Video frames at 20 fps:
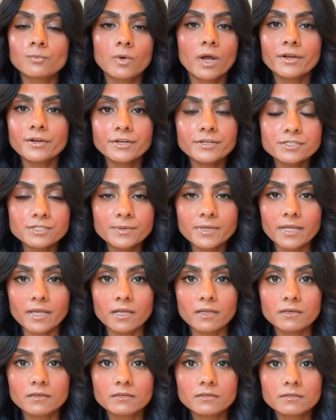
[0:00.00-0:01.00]
why aren't you doing
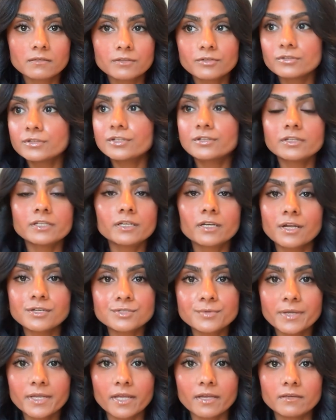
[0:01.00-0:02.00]
it? You're literally not
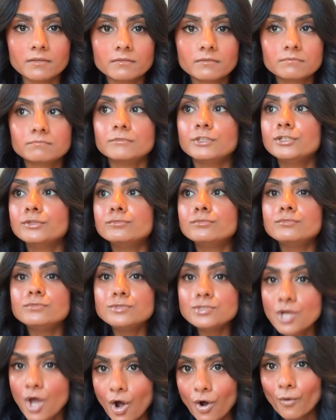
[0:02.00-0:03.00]
doing it. You
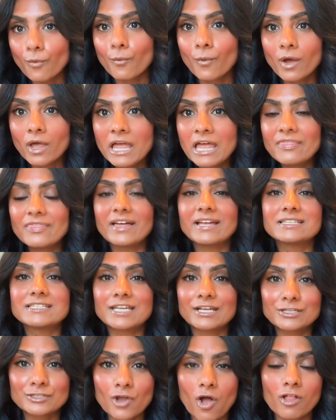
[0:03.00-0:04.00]
know that
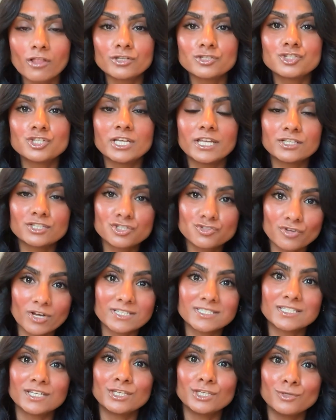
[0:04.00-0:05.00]
technology is
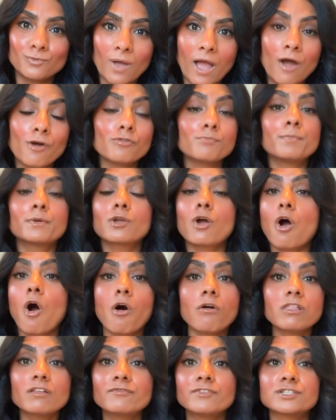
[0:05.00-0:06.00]
stressing you out, but
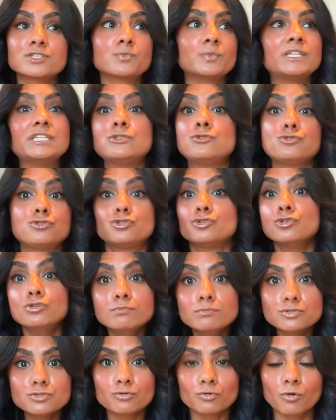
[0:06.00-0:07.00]
all of us, we
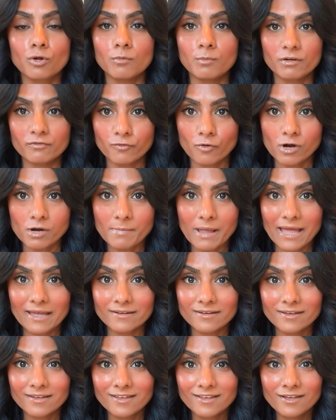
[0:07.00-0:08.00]
doom scroll before
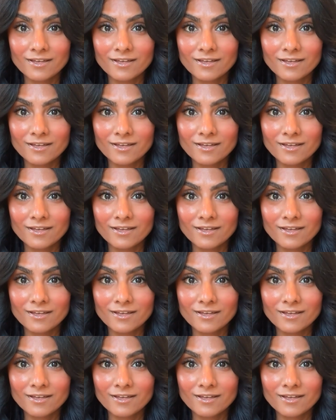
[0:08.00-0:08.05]
bed.